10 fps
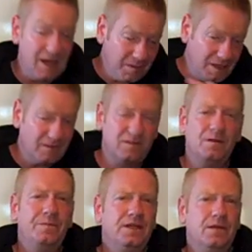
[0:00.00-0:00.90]
Maybe it's
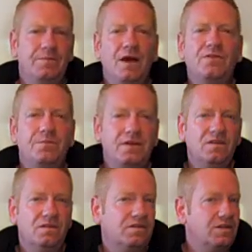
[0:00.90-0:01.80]
something about the
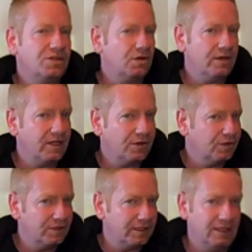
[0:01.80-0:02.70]
business that you're already
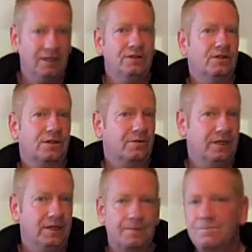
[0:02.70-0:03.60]
currently in, your
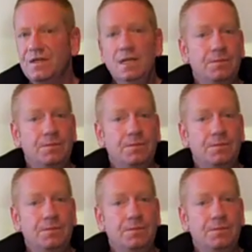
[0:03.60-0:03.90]
career.